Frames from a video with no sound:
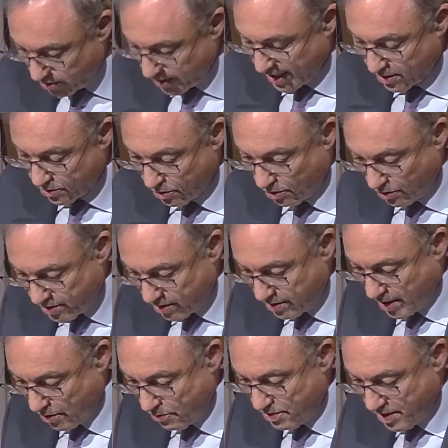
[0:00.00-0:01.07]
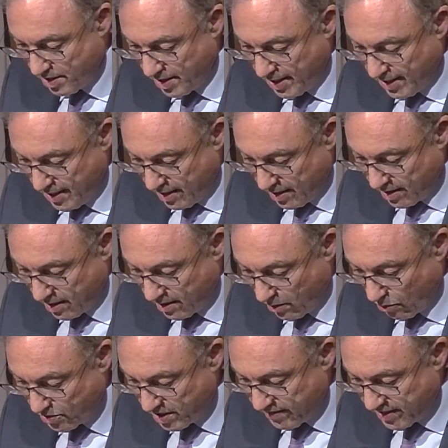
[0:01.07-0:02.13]
and we need insurance and
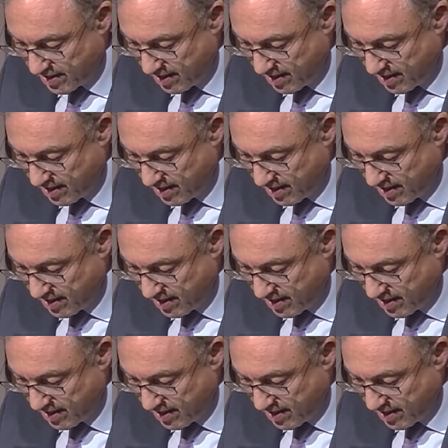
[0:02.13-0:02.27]
reinsurance,